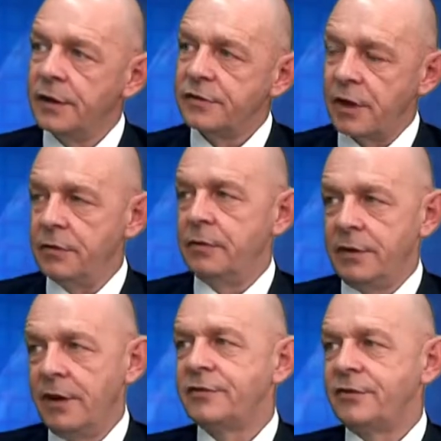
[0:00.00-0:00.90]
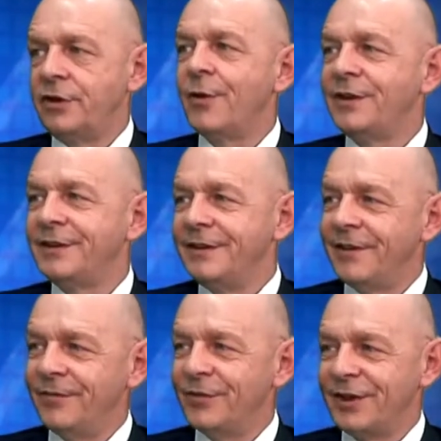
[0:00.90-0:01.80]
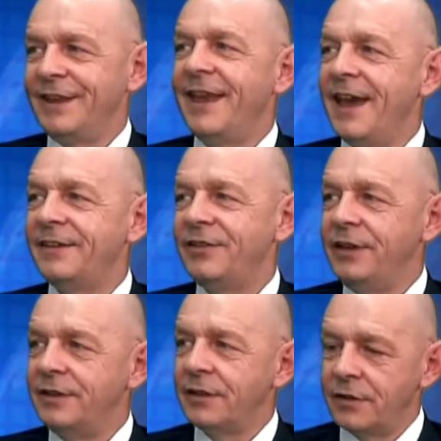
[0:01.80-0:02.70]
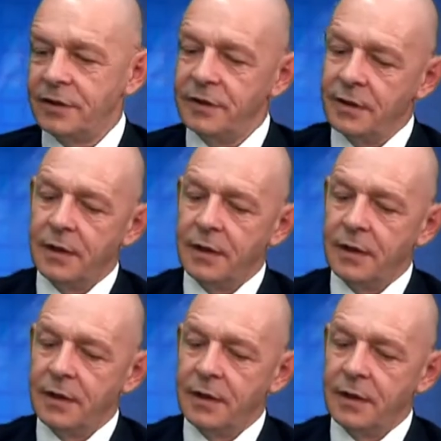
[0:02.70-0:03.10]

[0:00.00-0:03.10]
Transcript: So the answer to your question is, unfortunately, yes, you need to look at